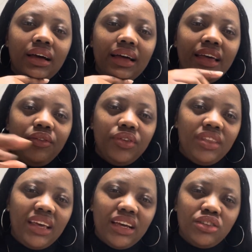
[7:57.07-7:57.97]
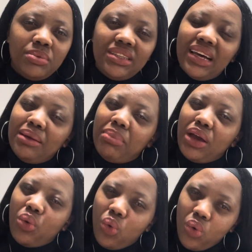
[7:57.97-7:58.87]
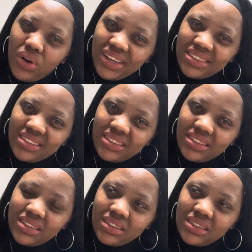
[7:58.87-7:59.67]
everything had to be done by August,